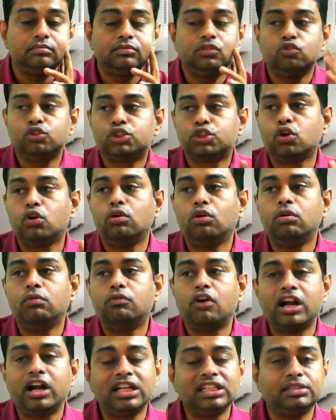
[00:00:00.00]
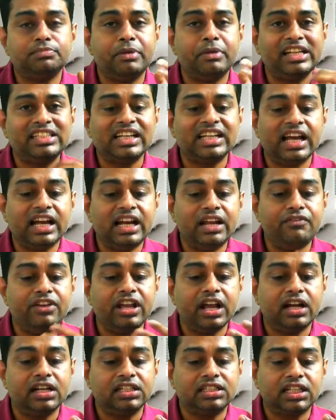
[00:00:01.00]
So what is basically we
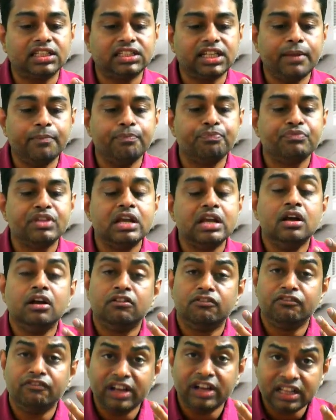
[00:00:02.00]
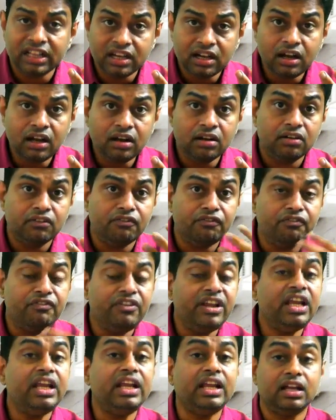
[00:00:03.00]
are discussing, whether
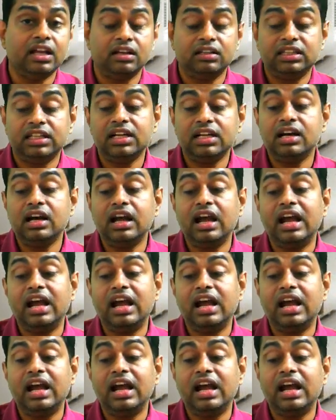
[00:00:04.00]
we, the